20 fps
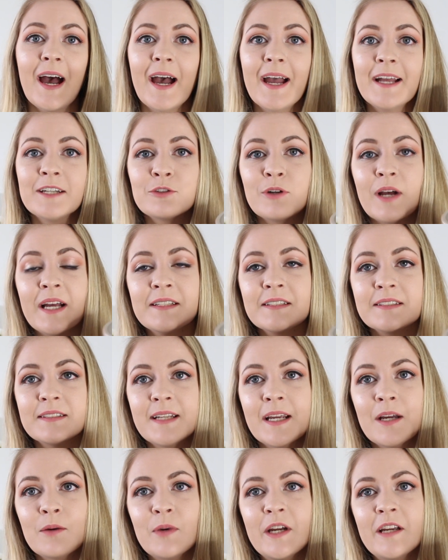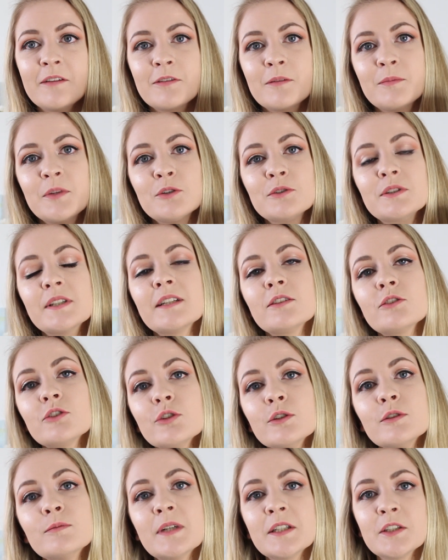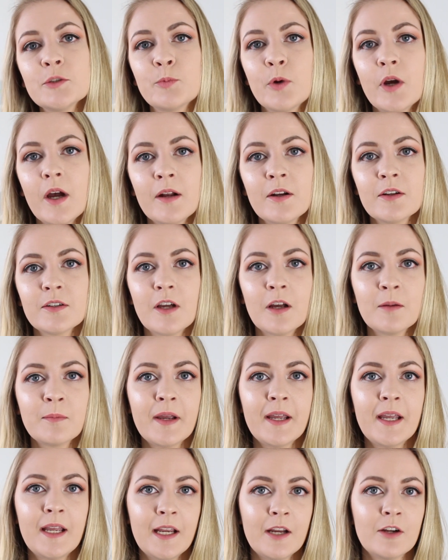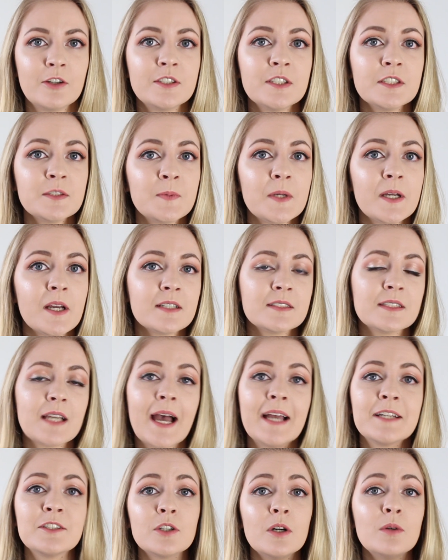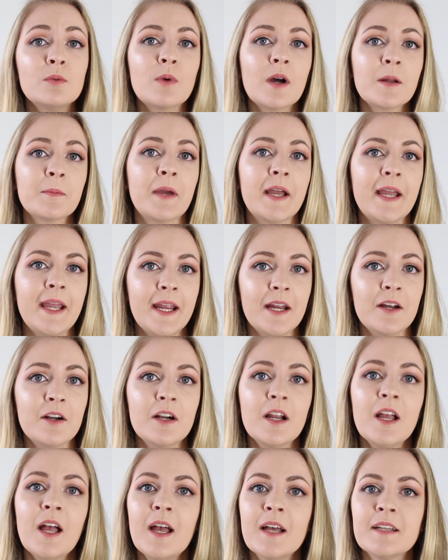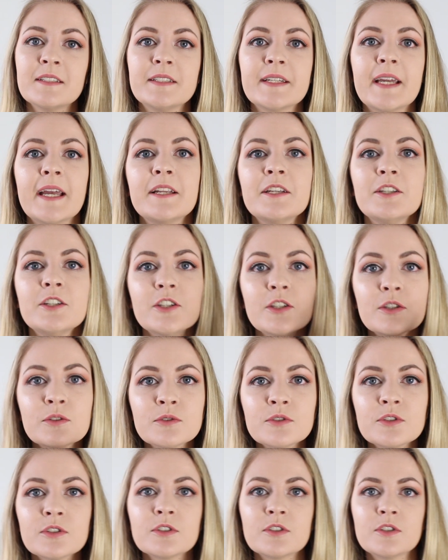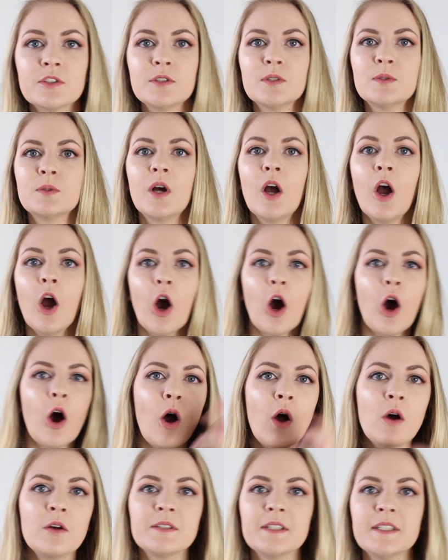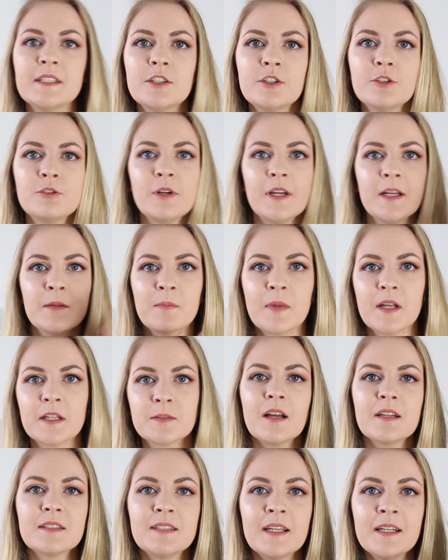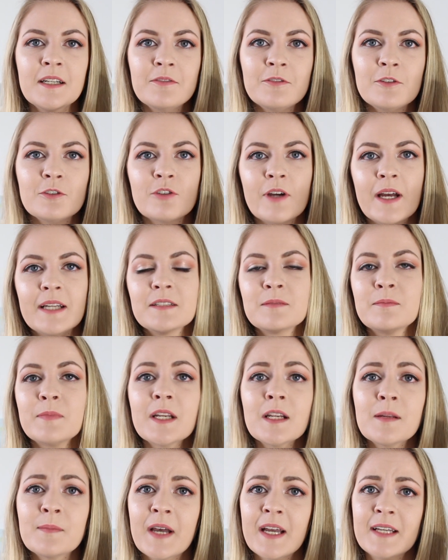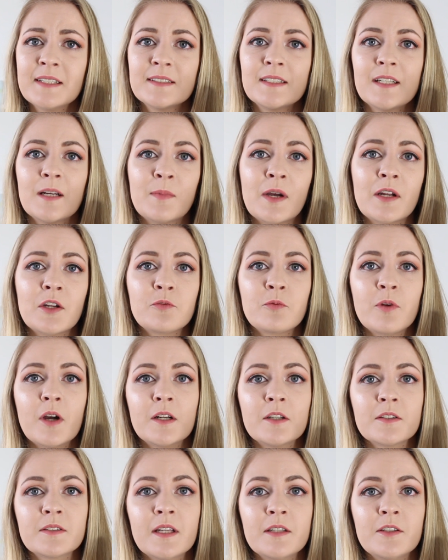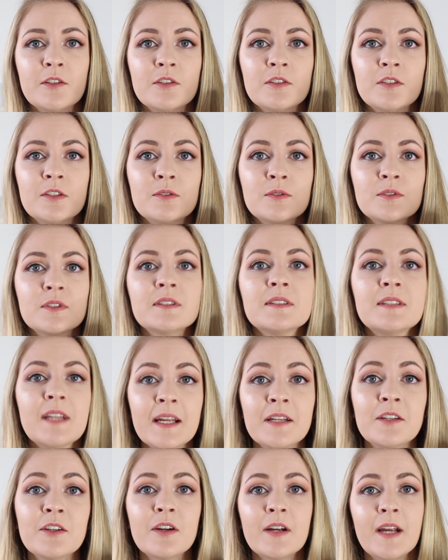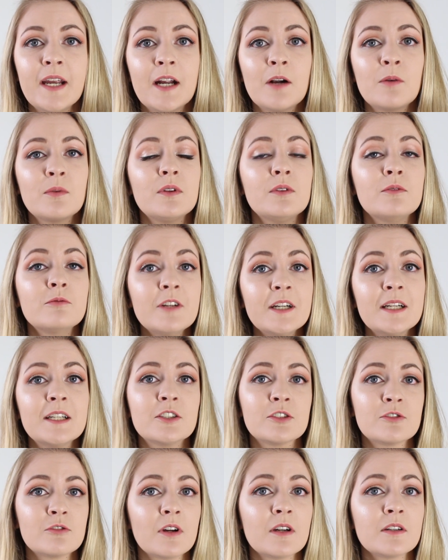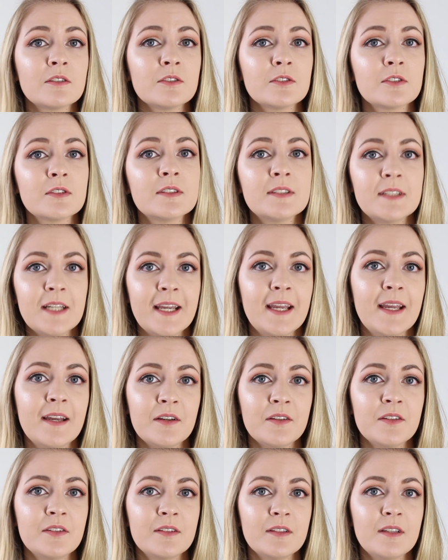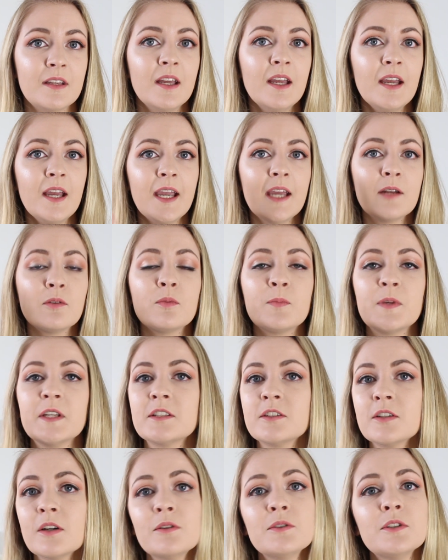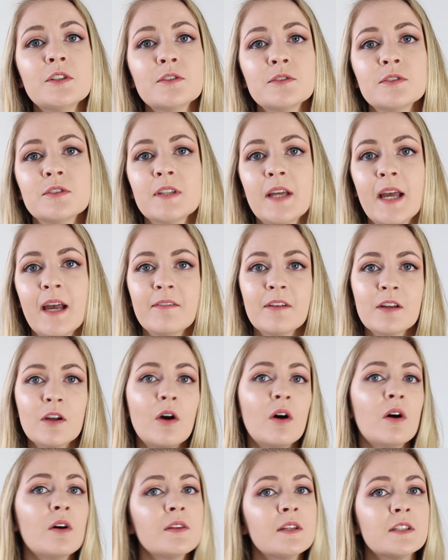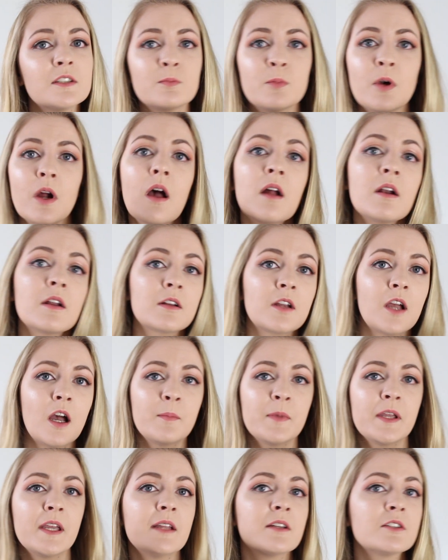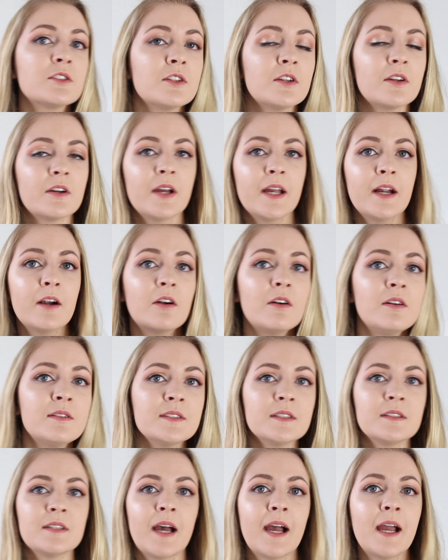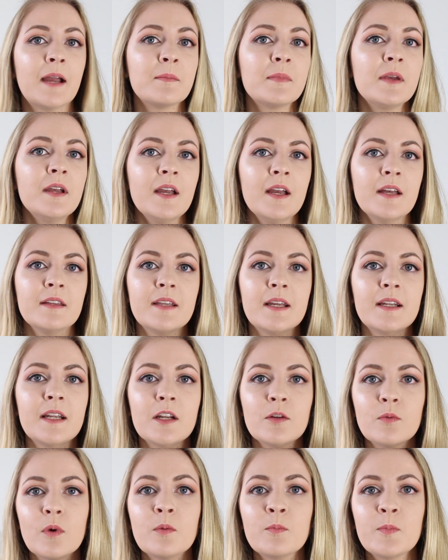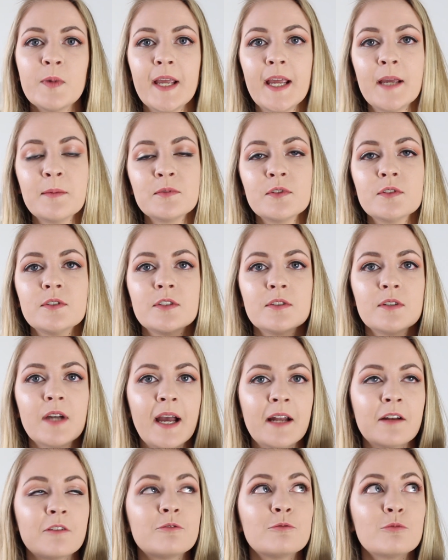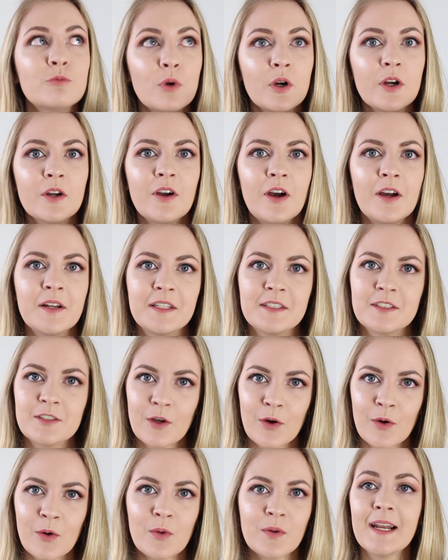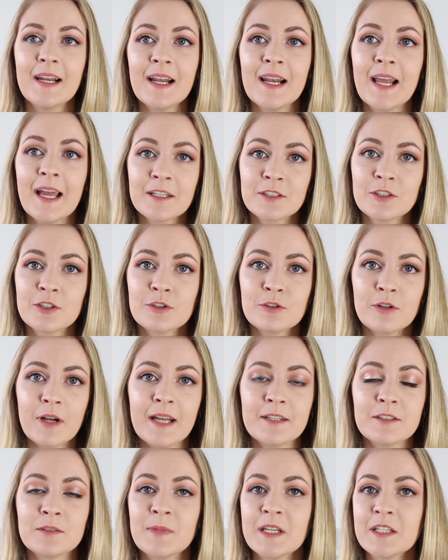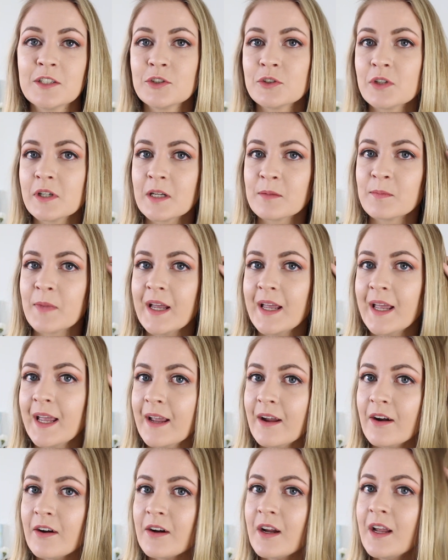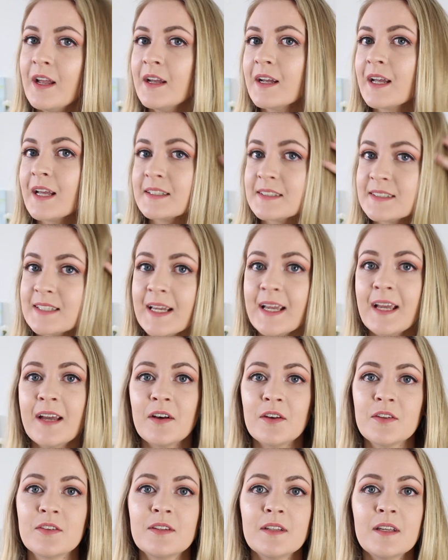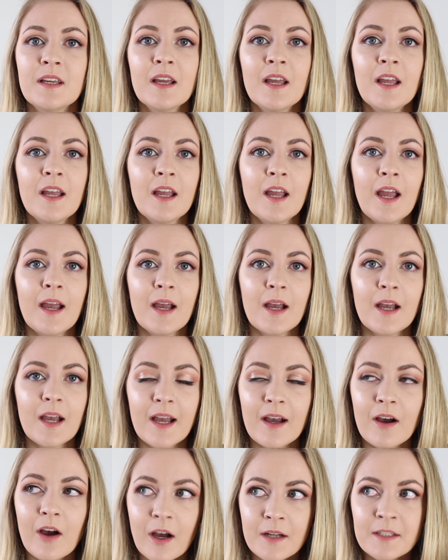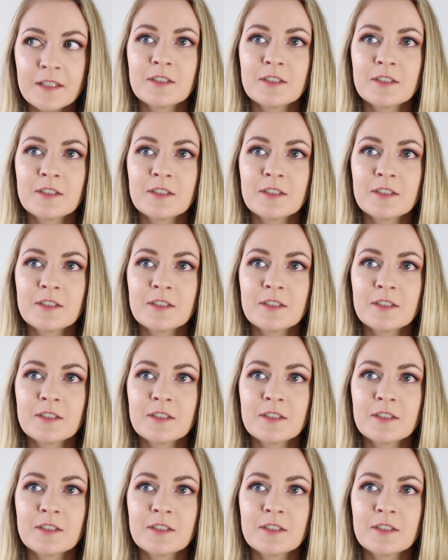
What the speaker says: I try to stay away from using too much product on my hair, just because I don't want my hair to get used to all these treatments. Because then if you try to minimize the amount of product that you use, then your hair will really struggle to stay healthy. It will be so used to having all this product coming into your hair all the time that it won't be able to kind of work on its own. And I like to try to make sure that my hair can stay healthy on